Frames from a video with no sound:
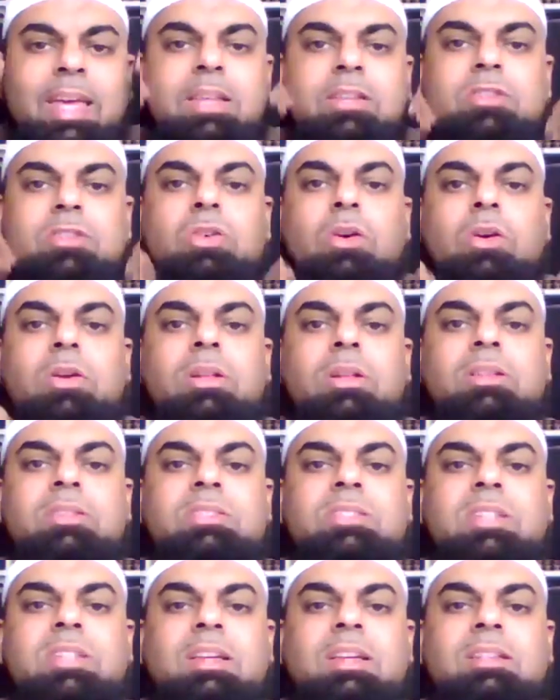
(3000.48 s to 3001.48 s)
internal
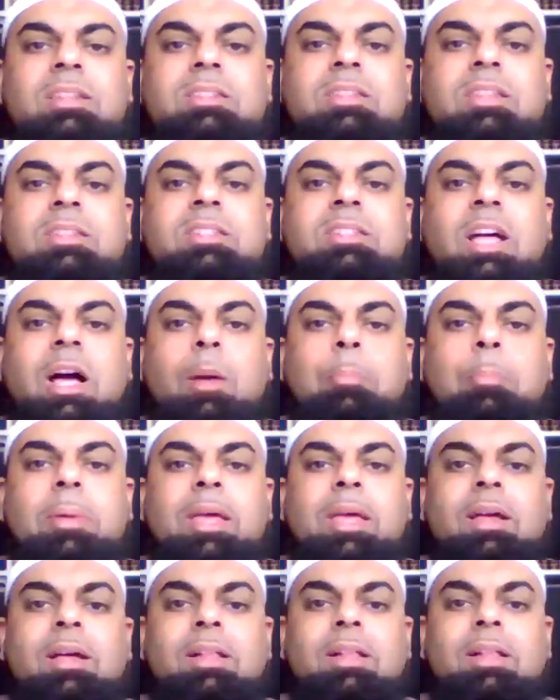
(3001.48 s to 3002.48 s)
sickness is now
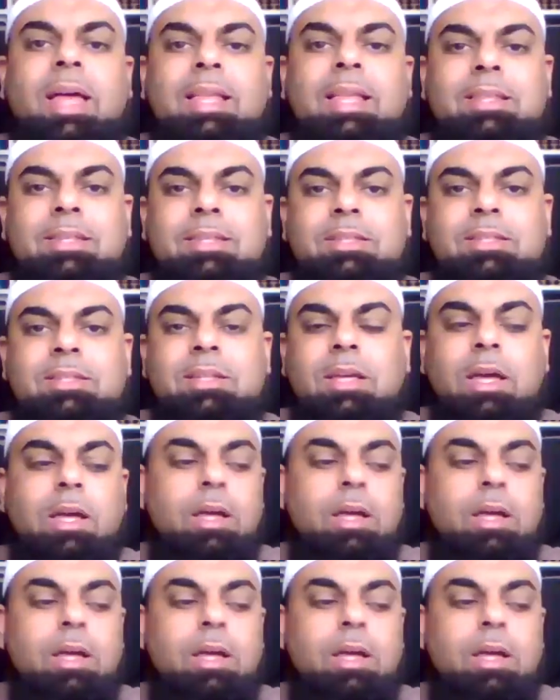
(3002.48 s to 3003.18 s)
being cleansed.